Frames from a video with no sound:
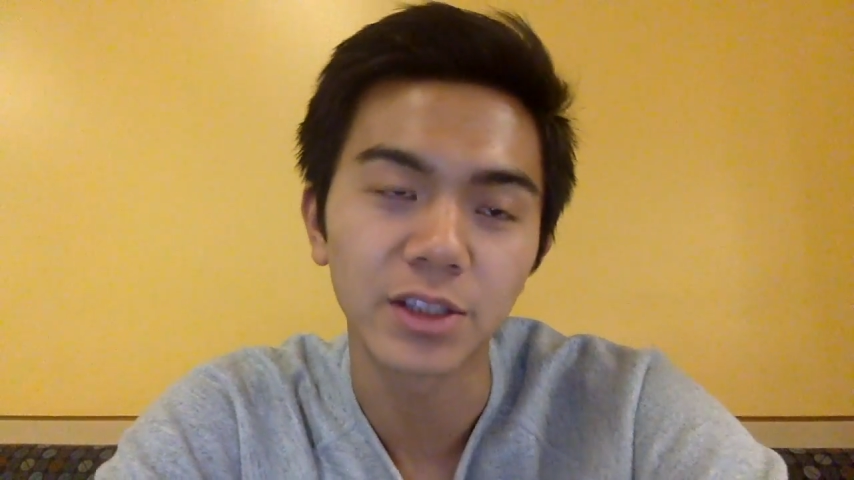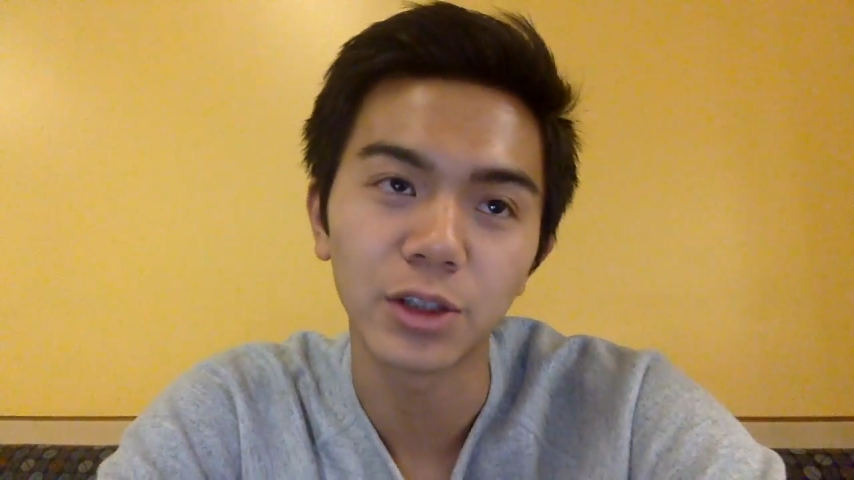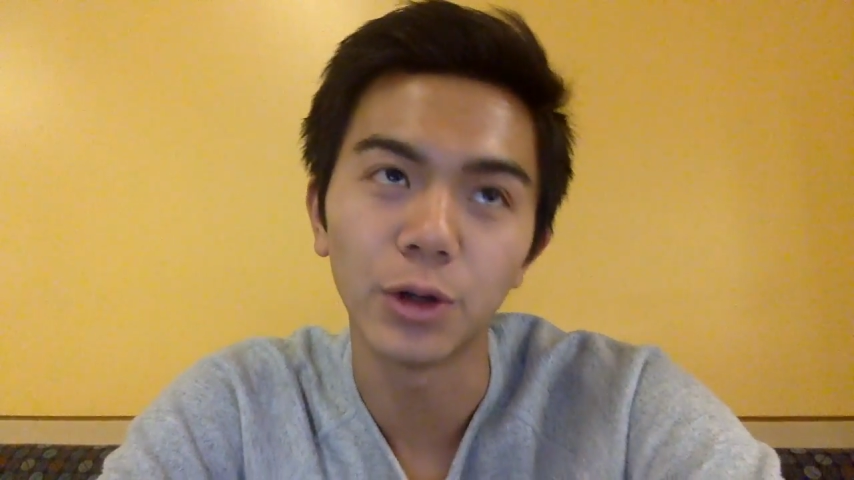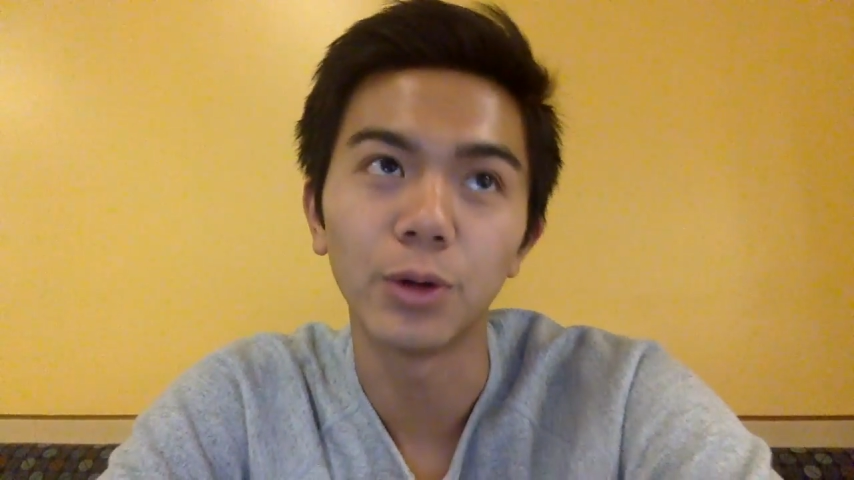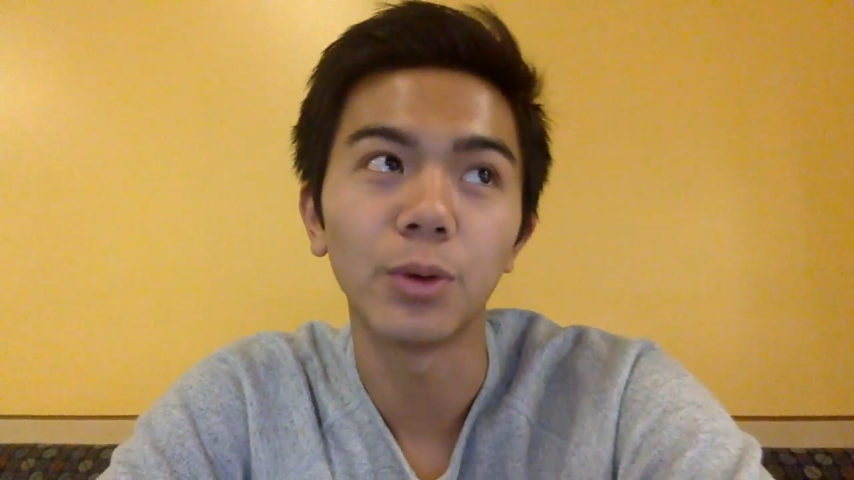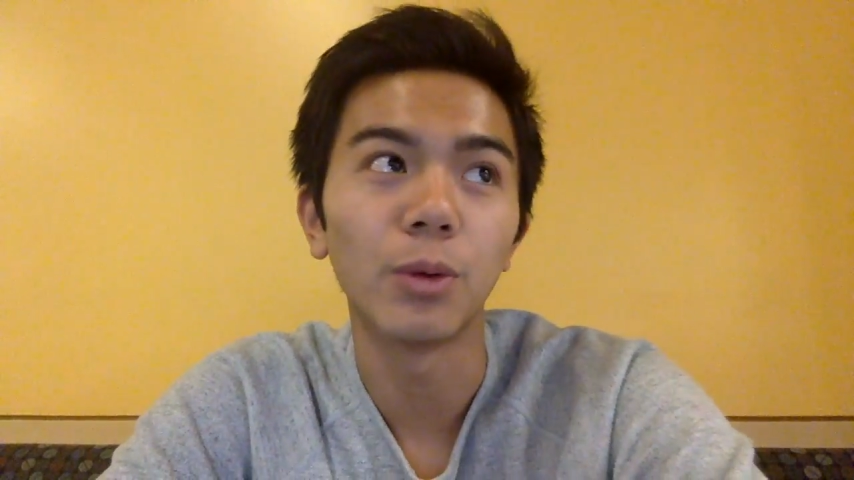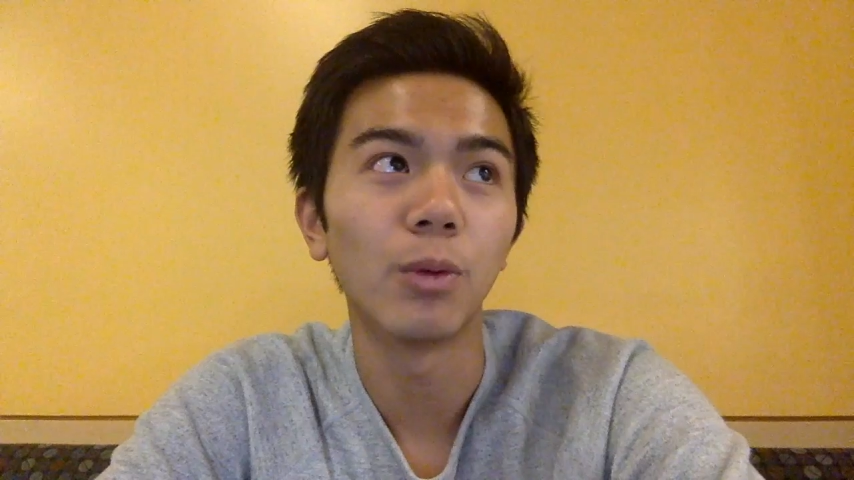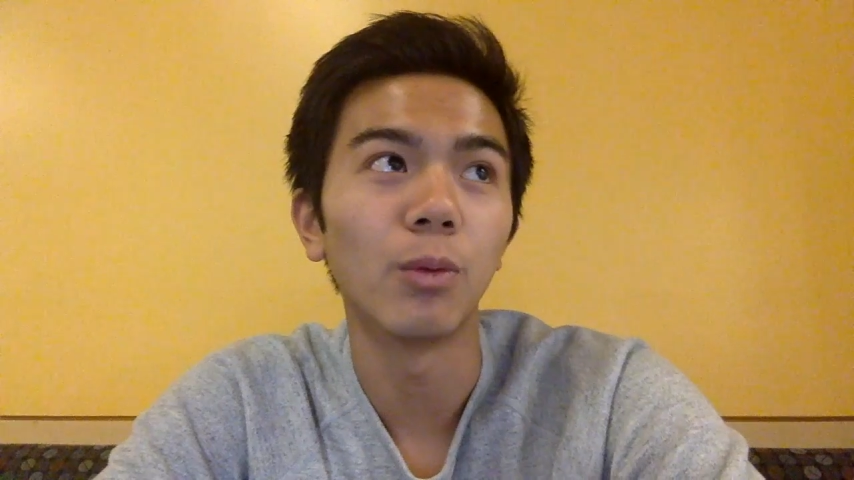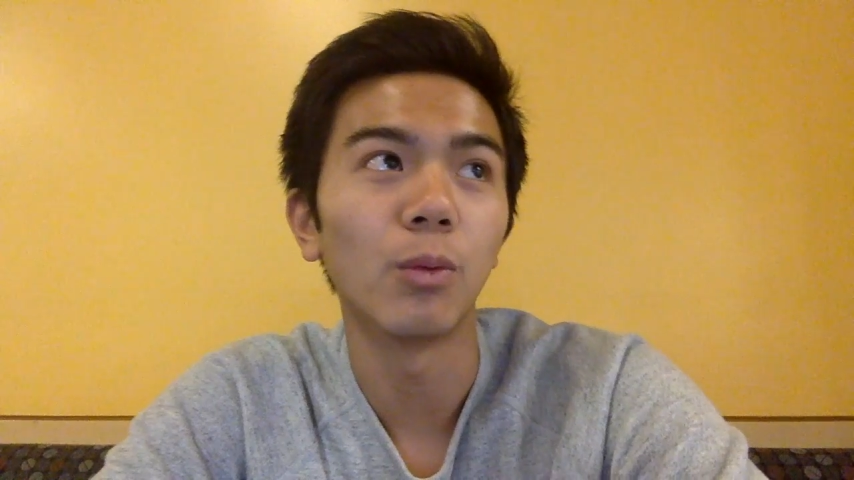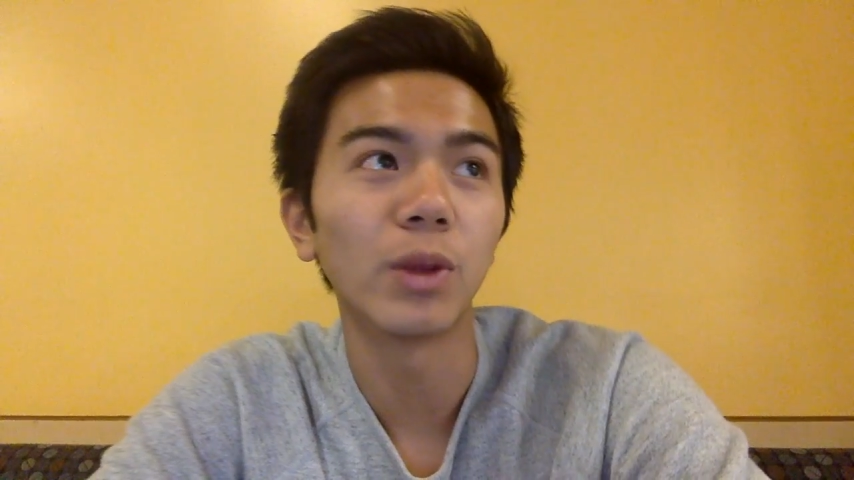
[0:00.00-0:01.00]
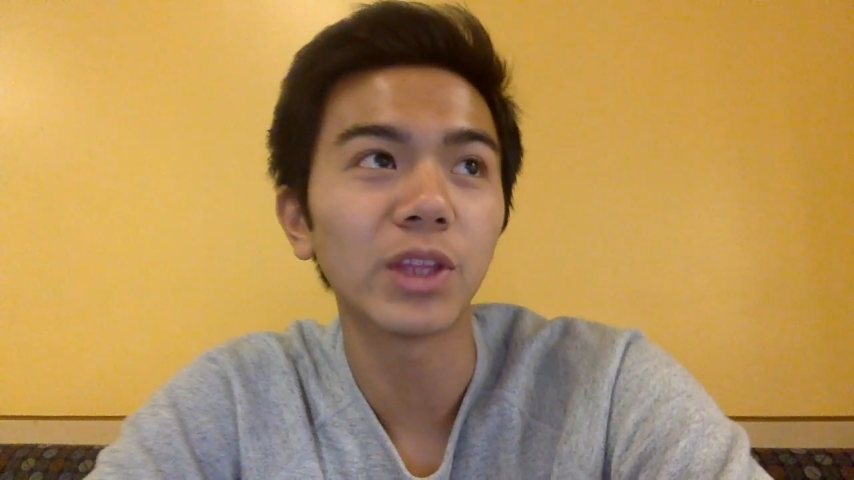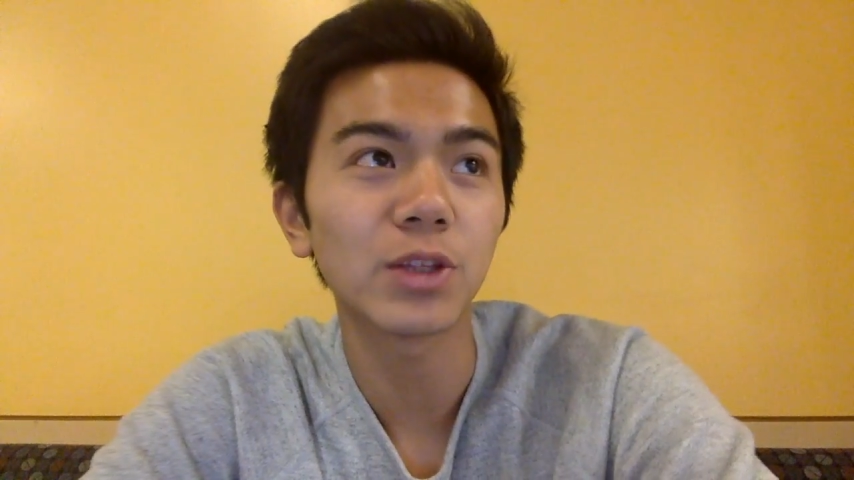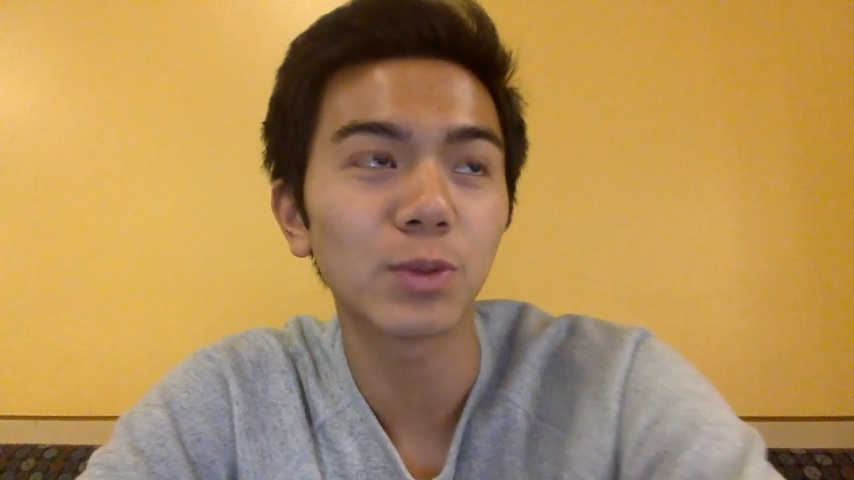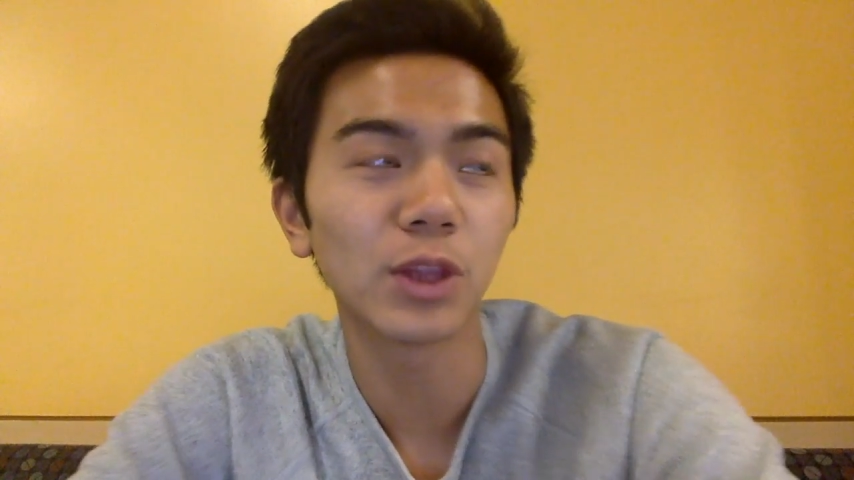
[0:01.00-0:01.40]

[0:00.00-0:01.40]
So what this